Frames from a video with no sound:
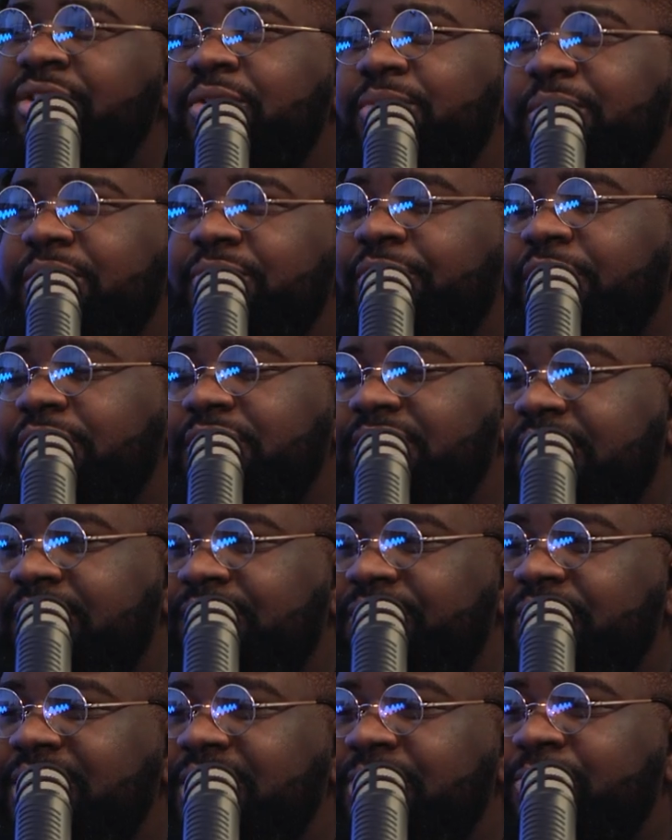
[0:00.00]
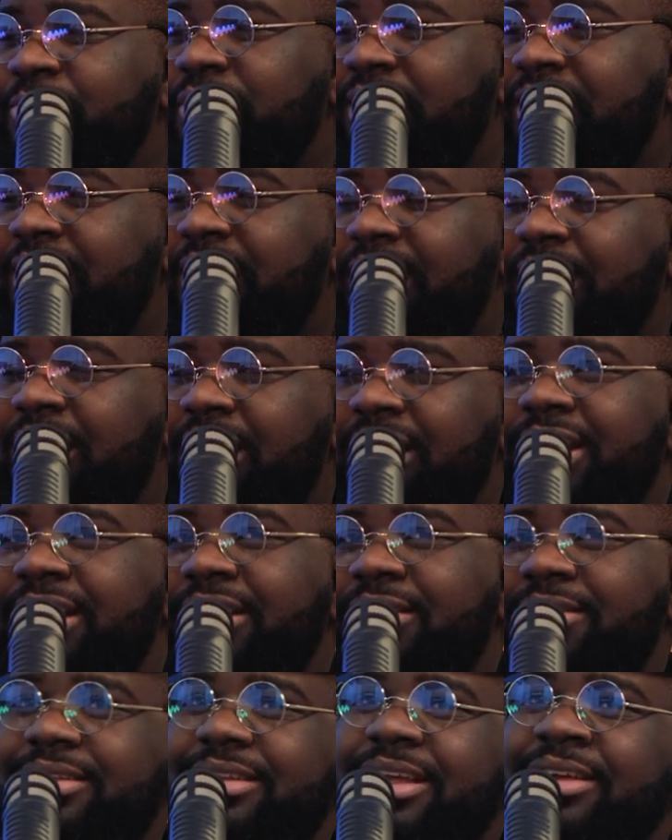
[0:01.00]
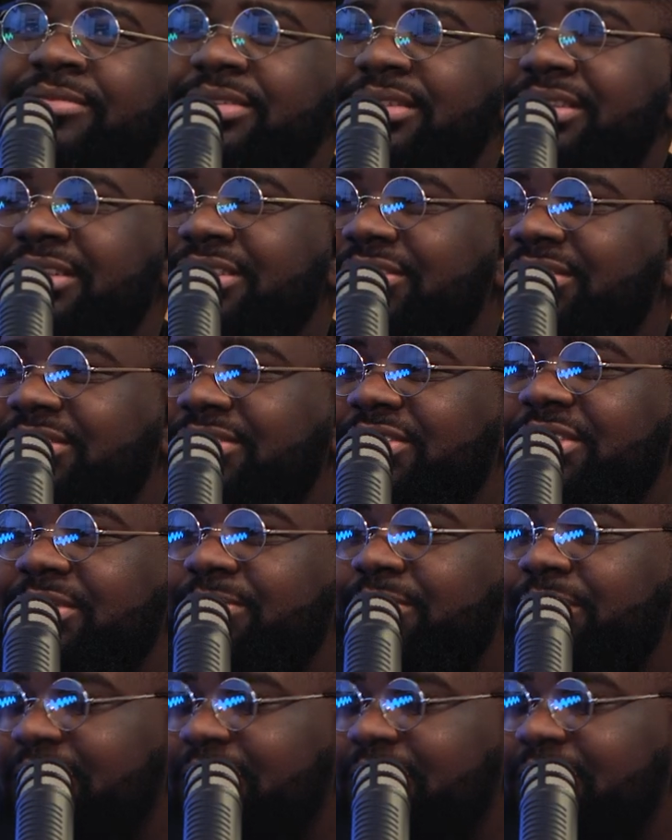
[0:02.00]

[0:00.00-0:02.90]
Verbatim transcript: You know, when you first sign up for Temu, they like, all right, everything's cheap.